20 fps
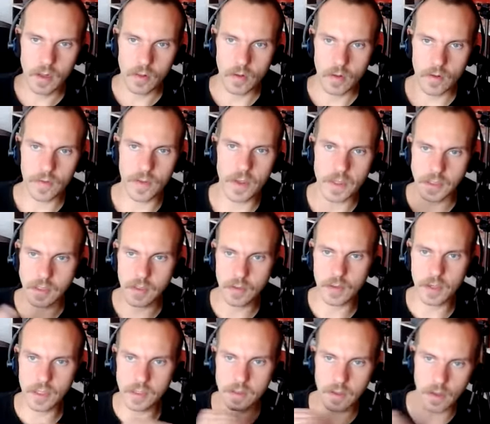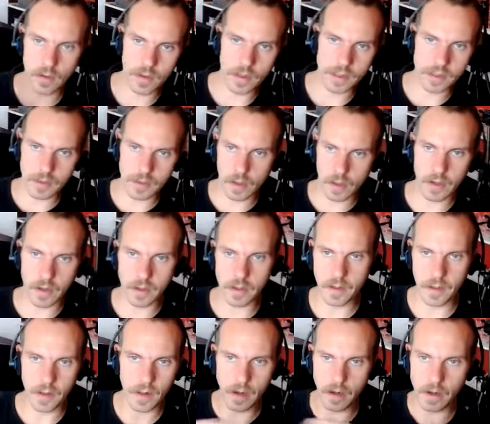learn this, do this, learn this,
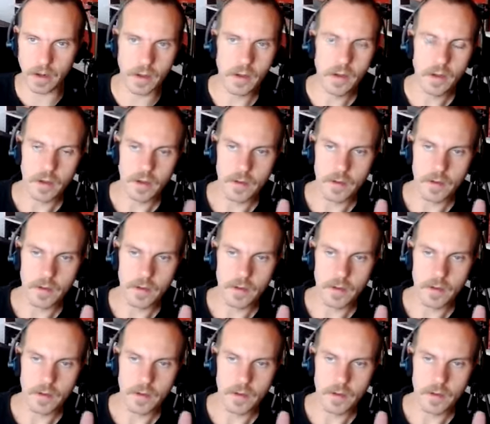learn.